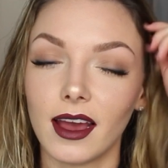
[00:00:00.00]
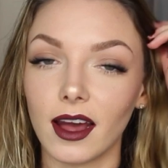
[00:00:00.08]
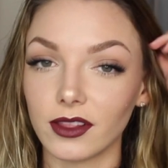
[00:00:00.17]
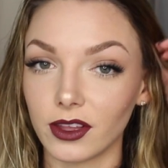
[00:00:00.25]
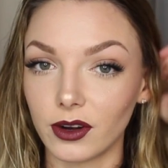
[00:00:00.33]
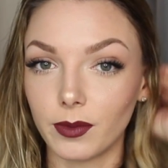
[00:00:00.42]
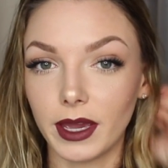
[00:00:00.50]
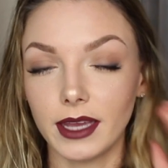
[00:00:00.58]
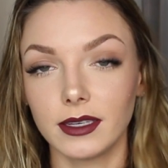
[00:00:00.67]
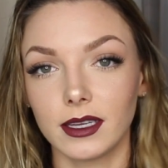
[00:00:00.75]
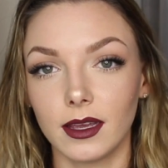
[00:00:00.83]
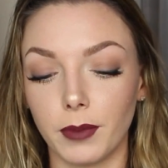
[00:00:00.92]
a little
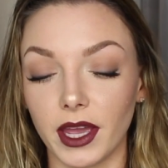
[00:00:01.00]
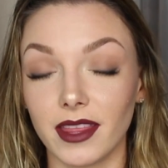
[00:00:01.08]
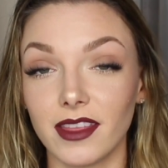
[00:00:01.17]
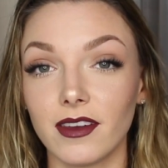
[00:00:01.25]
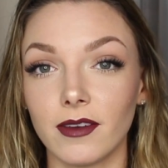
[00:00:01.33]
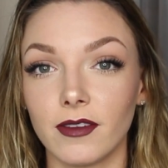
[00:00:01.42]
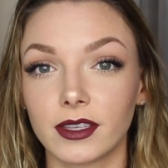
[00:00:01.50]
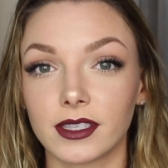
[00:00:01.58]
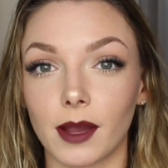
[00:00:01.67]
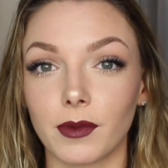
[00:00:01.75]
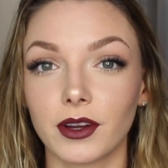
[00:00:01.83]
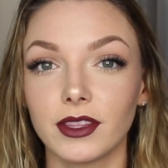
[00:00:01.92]
bit, but in the
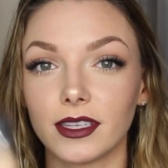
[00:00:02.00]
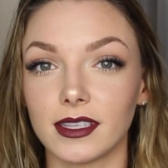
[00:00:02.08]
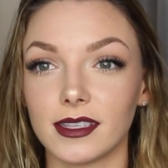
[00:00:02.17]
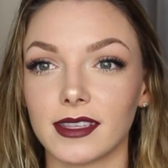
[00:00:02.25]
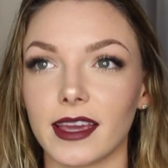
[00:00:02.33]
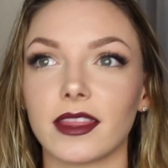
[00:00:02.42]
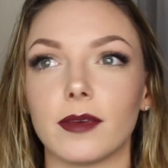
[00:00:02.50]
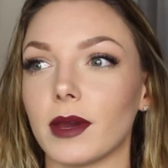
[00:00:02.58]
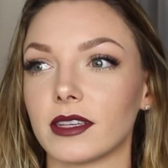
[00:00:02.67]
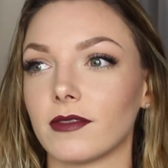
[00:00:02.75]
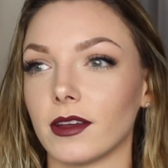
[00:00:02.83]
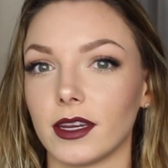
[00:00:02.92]
summer this is like the
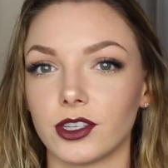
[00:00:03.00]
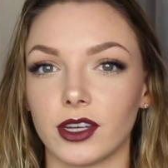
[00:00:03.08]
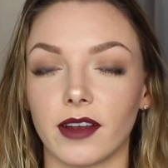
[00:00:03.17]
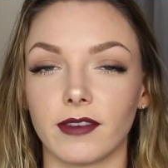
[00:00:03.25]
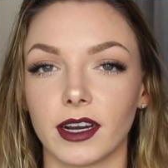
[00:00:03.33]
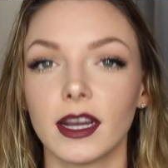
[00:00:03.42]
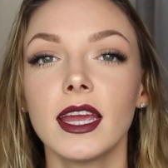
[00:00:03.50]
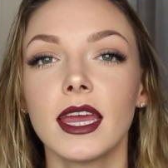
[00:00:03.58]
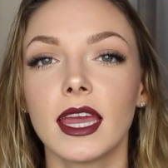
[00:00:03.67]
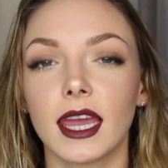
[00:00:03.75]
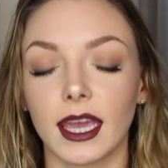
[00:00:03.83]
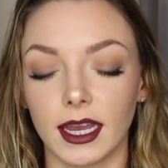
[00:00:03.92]
best foundation ever.
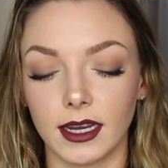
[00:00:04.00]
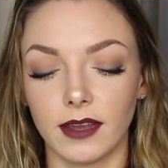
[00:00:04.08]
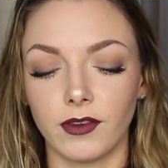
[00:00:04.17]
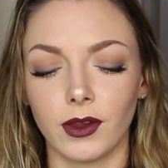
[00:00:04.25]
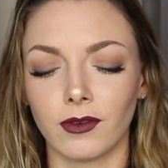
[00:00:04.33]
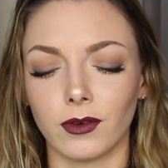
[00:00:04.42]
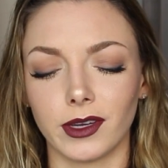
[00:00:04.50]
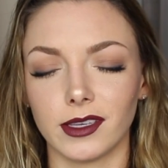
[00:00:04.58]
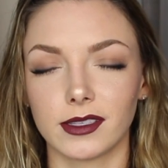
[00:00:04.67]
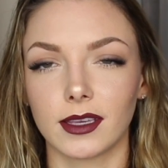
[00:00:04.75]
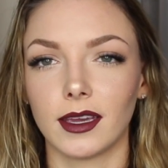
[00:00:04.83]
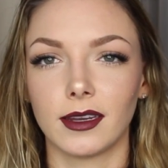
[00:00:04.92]
And if you have oily
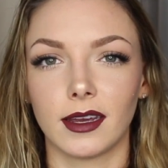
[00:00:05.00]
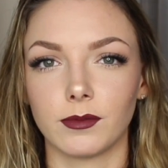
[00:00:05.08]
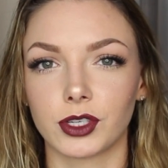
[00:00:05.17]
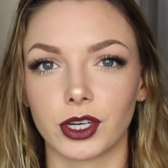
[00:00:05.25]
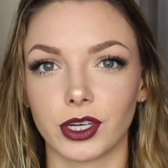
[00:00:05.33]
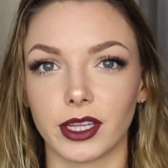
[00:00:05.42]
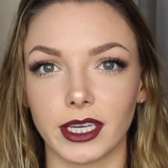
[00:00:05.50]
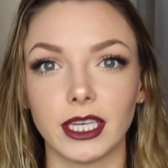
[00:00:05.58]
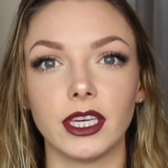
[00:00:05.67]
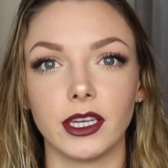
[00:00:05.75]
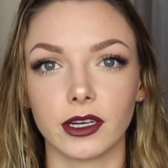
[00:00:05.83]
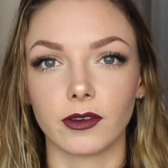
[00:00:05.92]
skin, I'm sure like
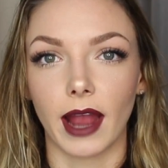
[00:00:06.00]
year